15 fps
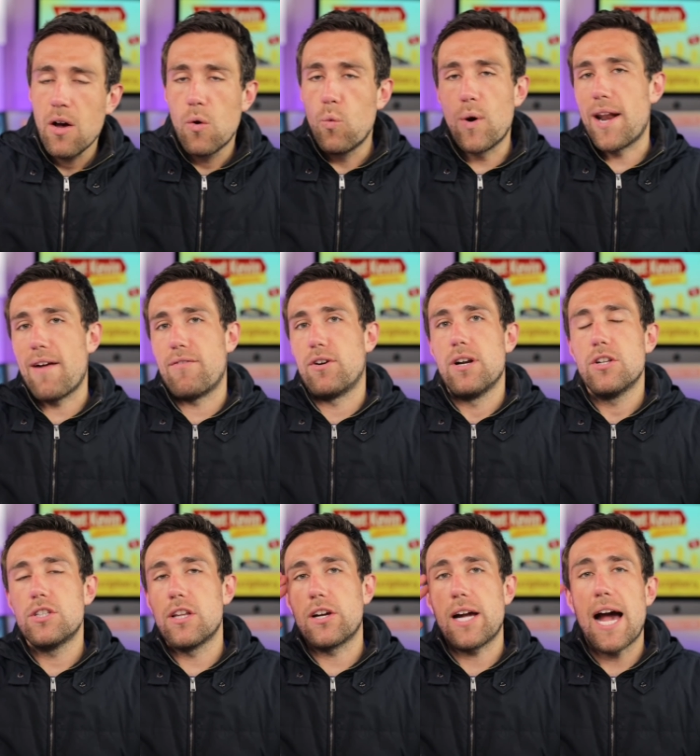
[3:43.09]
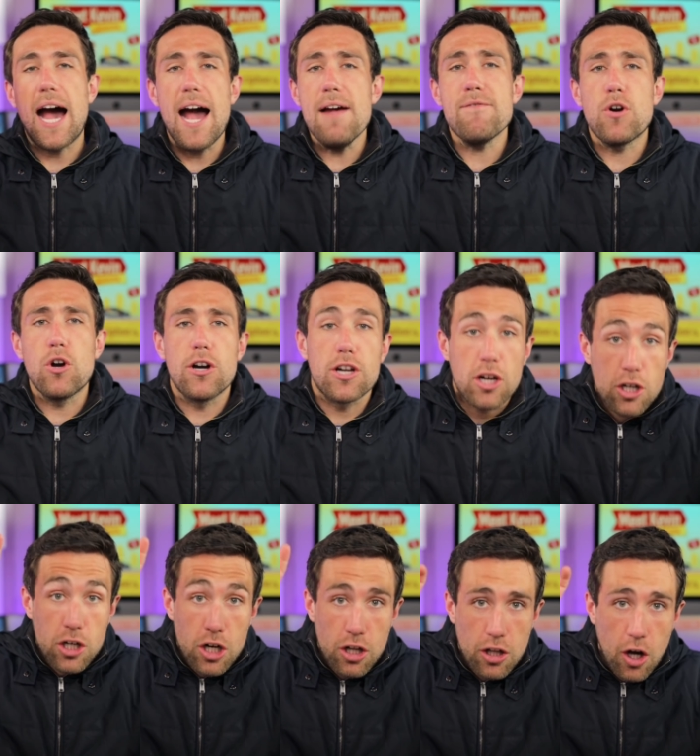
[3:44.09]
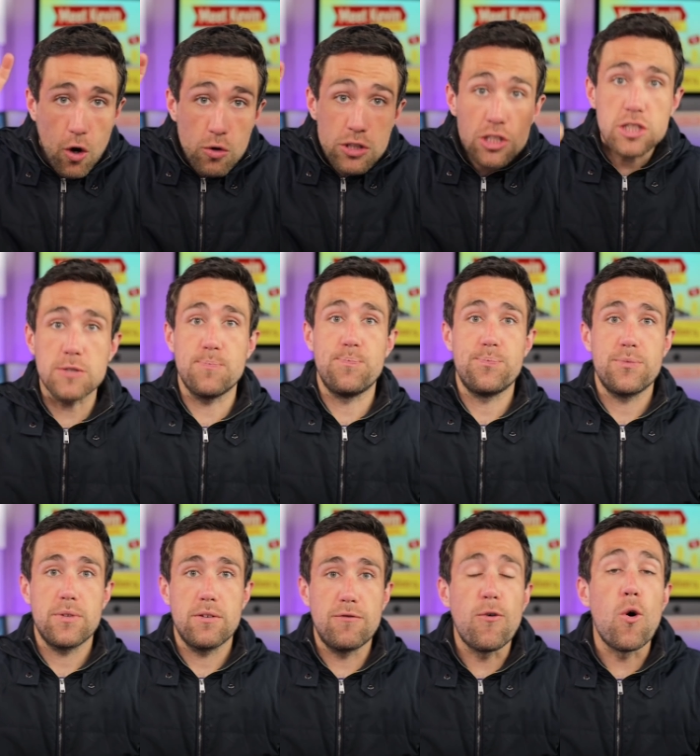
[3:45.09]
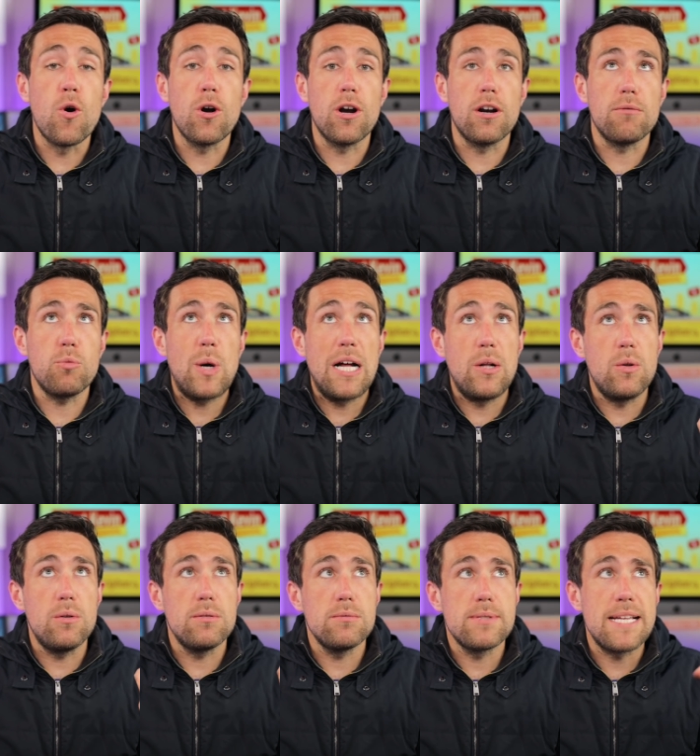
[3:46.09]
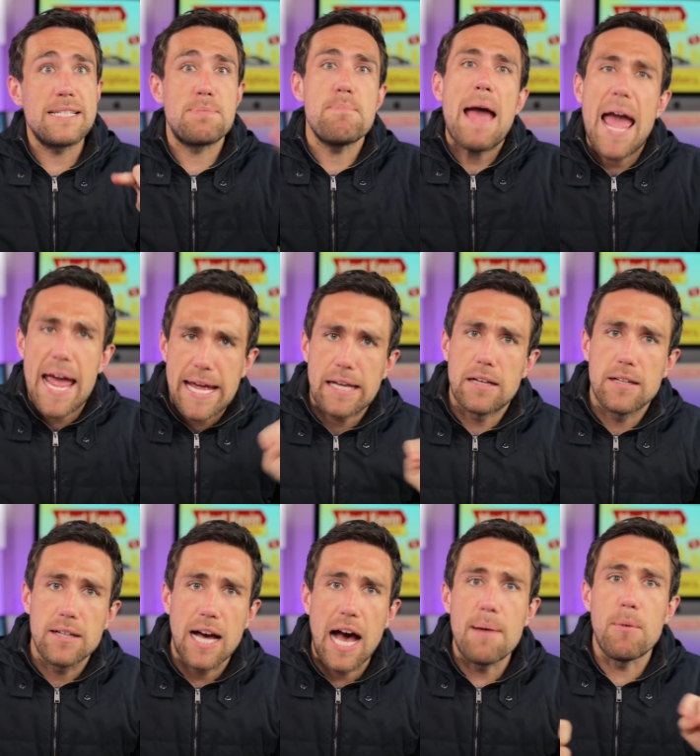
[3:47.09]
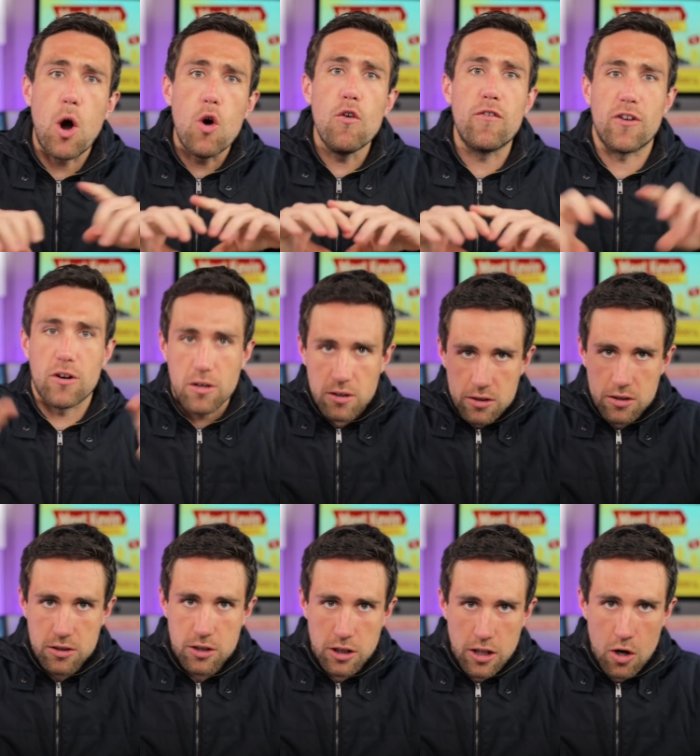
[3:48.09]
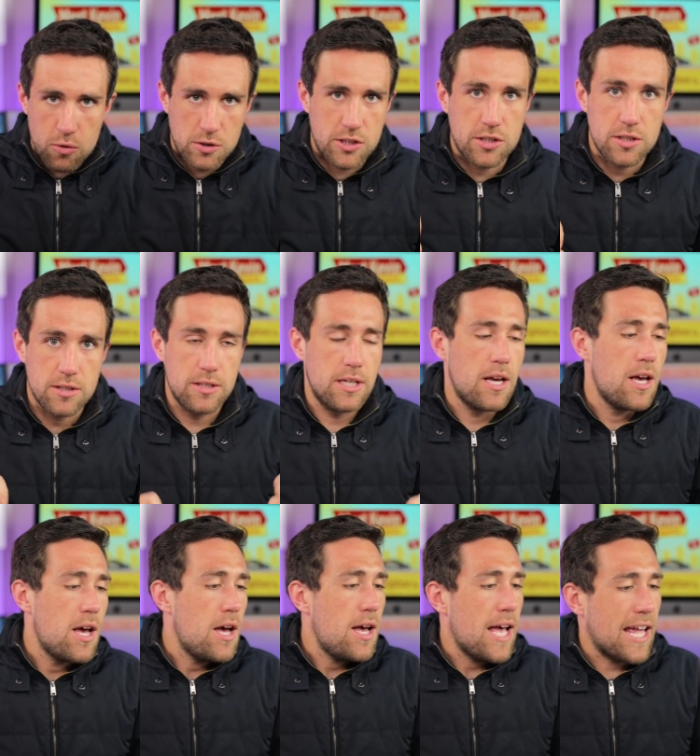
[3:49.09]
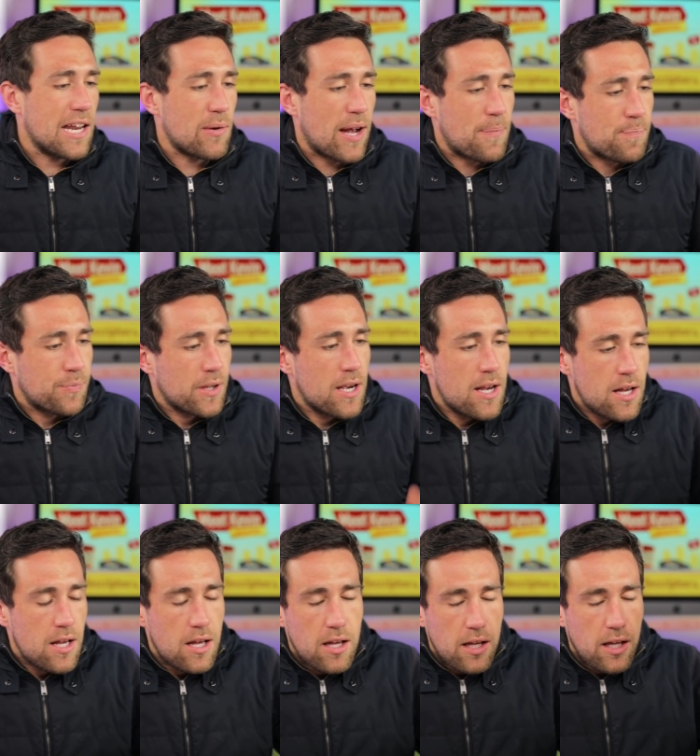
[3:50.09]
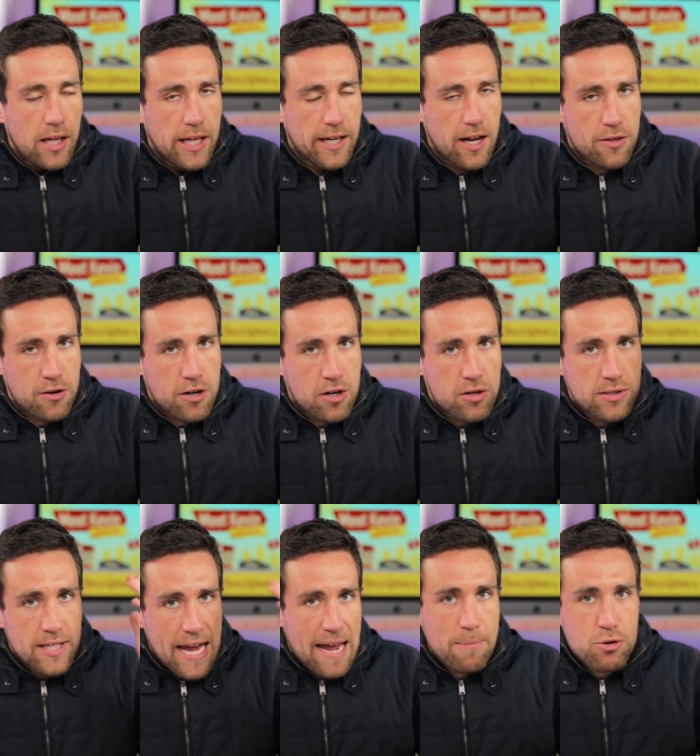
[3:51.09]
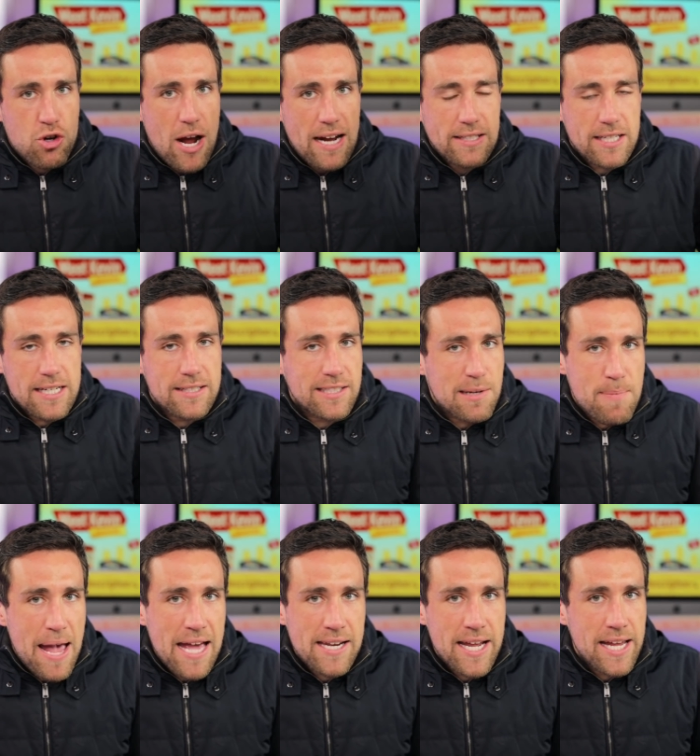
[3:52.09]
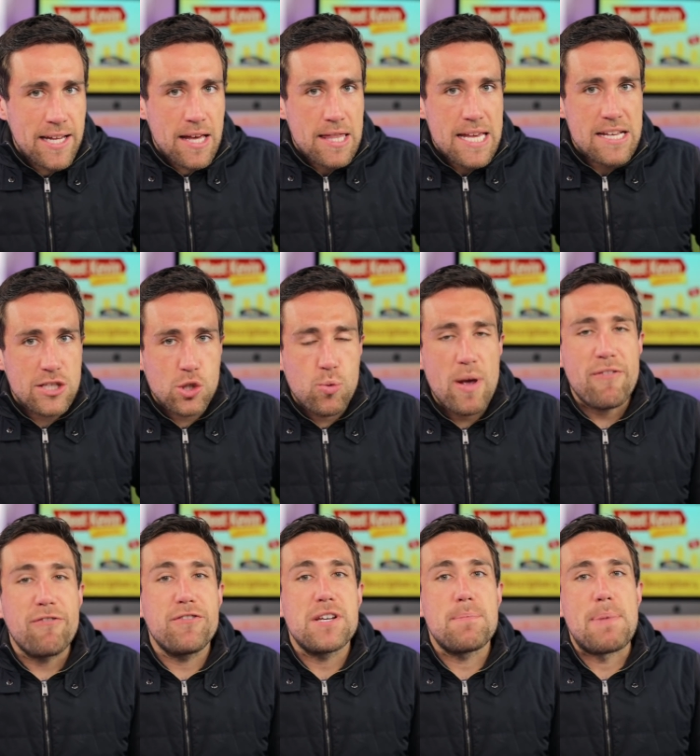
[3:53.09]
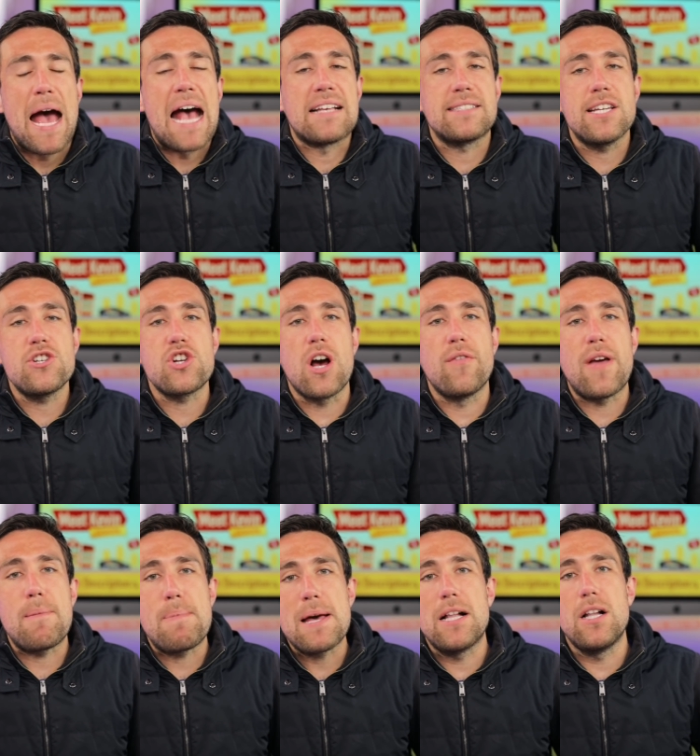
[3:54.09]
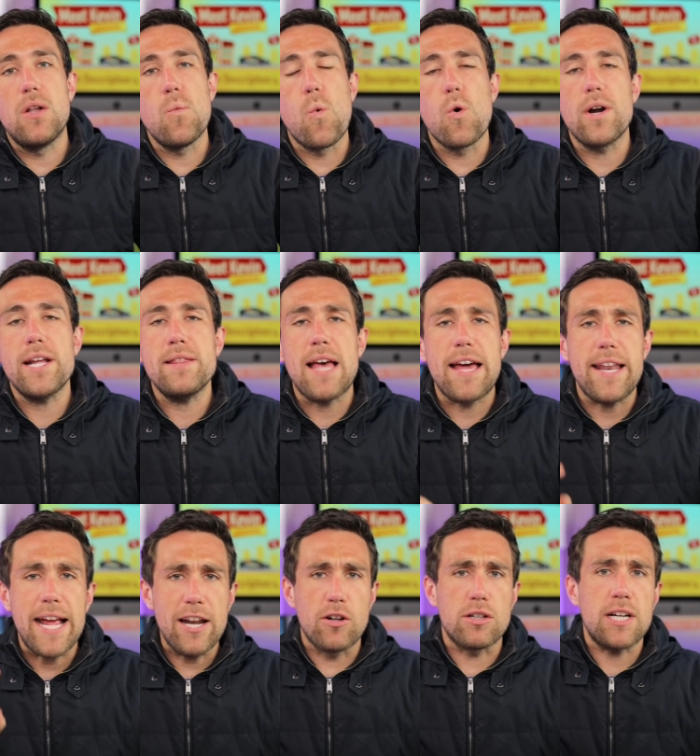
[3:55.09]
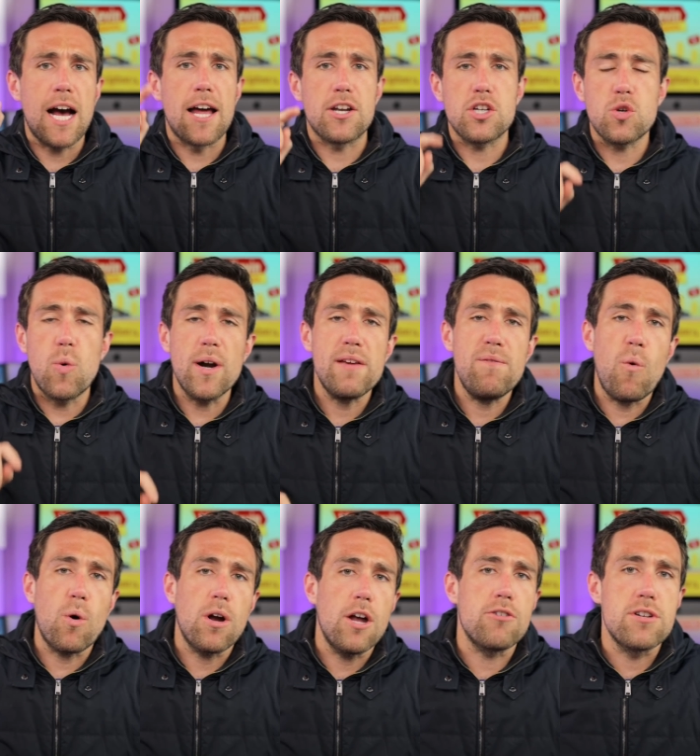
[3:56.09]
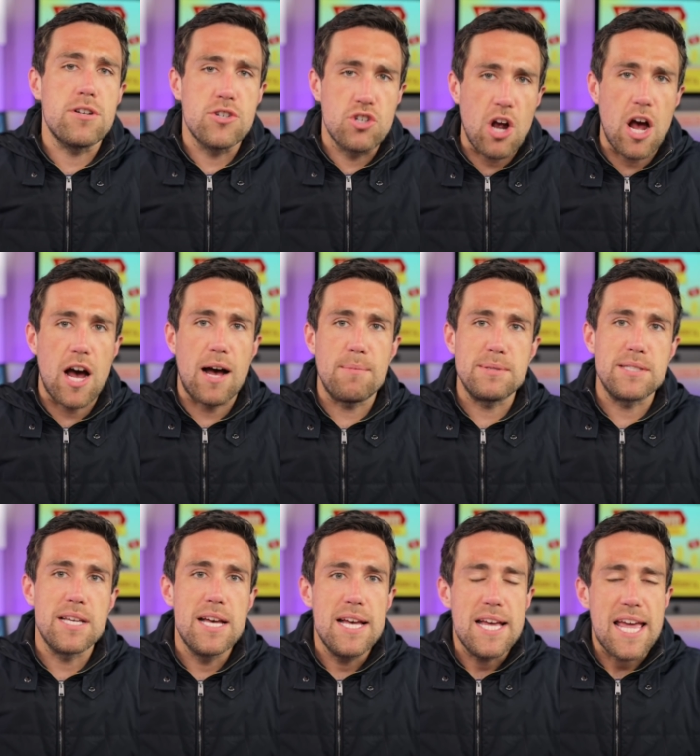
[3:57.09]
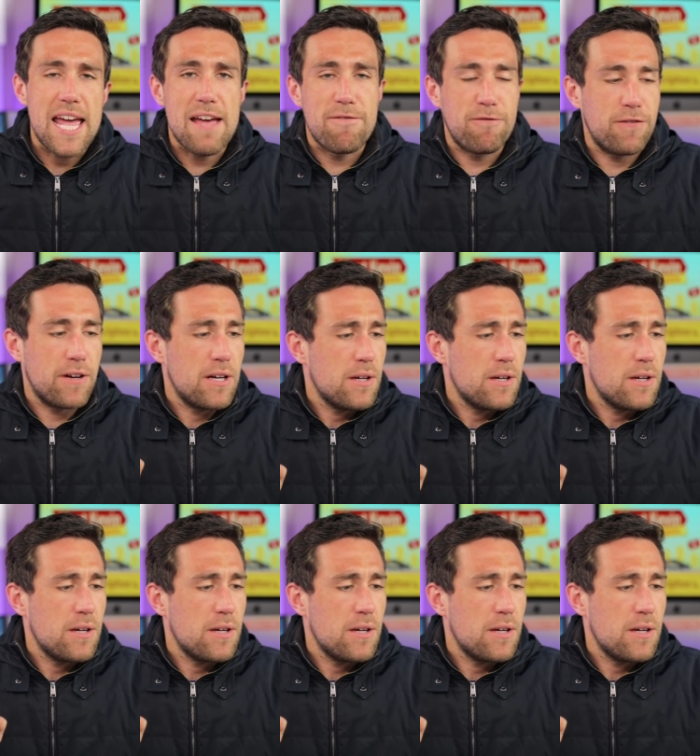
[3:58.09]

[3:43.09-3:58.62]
Whatever. Look, I've heard close for, well, since May. I'm over close. Anyway, in other news, Amtrak is demanding the swift passage of a bill warning that it'll cut 2,400 jobs if